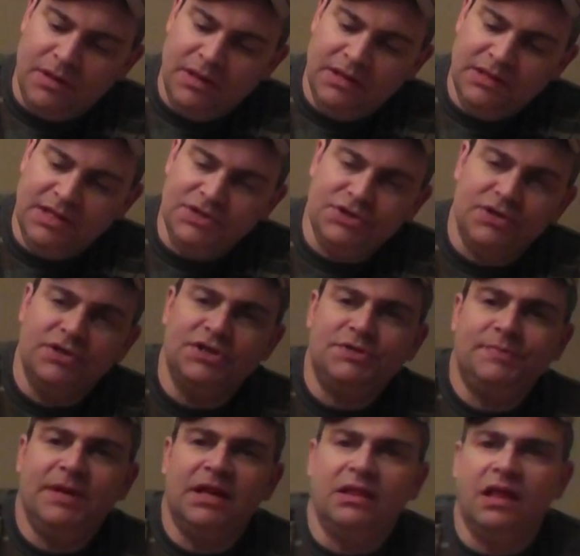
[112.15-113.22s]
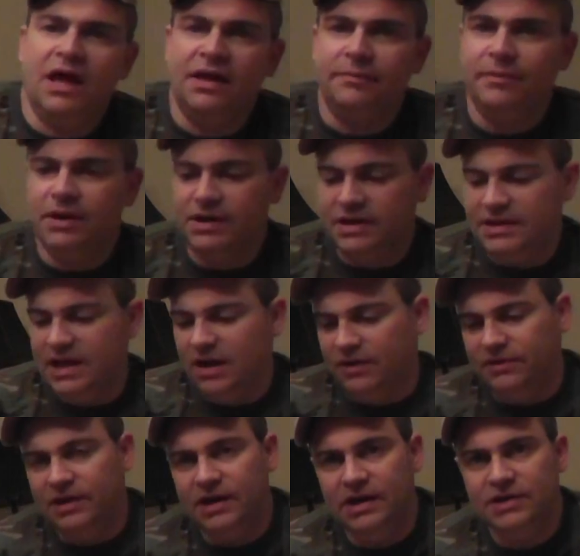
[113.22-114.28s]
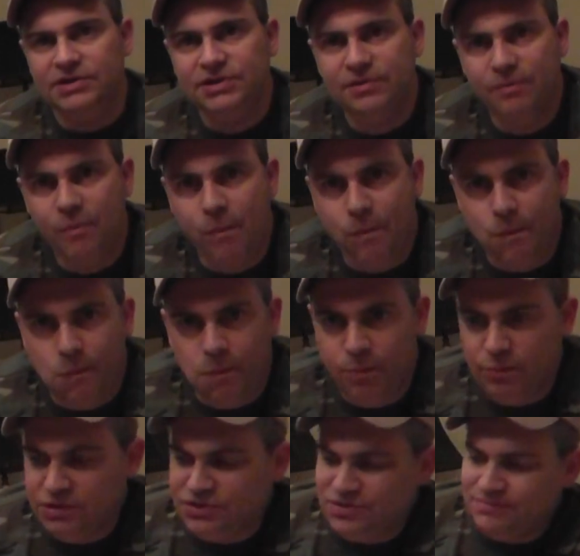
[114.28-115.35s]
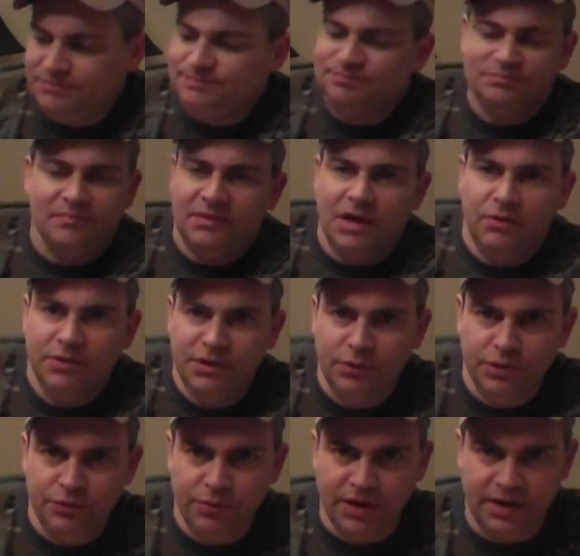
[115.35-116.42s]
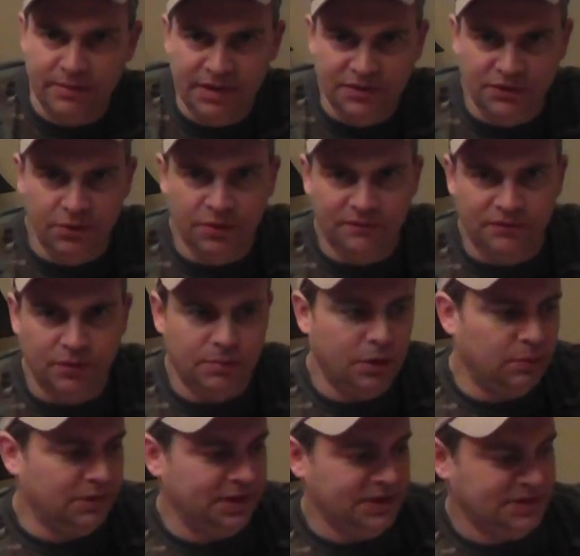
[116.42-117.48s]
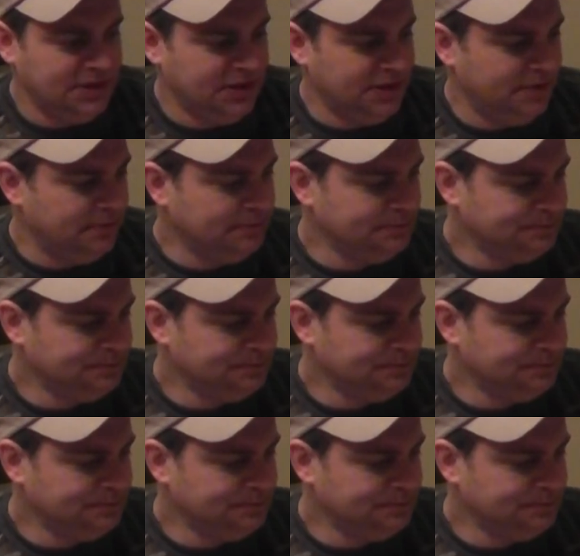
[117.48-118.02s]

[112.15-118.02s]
Unless you're going to spend a lot of money nowadays, which I really wouldn't recommend doing for a mobile antenna,